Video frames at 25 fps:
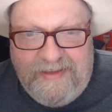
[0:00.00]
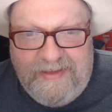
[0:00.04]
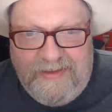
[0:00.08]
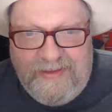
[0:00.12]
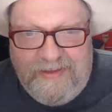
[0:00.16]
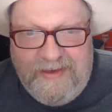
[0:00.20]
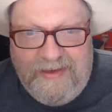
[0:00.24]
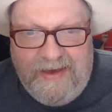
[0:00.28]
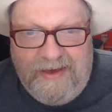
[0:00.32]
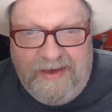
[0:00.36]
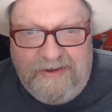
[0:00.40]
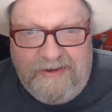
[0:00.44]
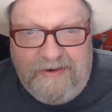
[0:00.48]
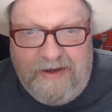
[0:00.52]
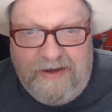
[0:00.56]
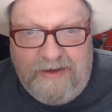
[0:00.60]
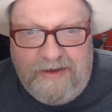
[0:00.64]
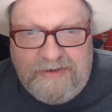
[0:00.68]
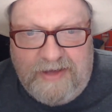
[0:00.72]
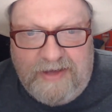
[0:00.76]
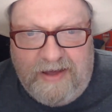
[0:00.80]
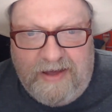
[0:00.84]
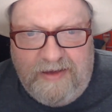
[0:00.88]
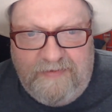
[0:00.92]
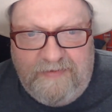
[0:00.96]
Yeah,
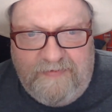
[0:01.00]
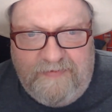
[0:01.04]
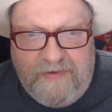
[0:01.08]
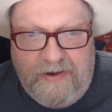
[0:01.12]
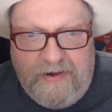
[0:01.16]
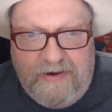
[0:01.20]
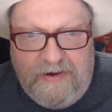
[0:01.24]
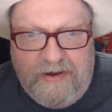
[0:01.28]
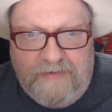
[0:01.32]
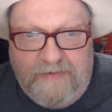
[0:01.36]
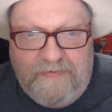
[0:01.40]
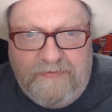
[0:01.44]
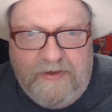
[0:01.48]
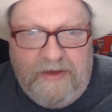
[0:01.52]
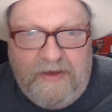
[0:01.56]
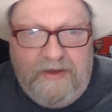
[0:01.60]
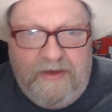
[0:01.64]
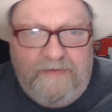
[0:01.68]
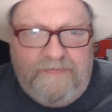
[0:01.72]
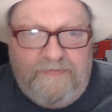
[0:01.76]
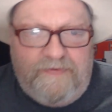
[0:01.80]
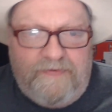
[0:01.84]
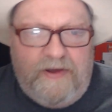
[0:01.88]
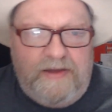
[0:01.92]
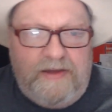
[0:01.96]
okay, fair enough.
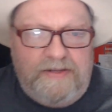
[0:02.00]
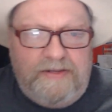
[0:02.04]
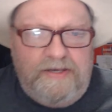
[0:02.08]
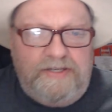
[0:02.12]
Fred,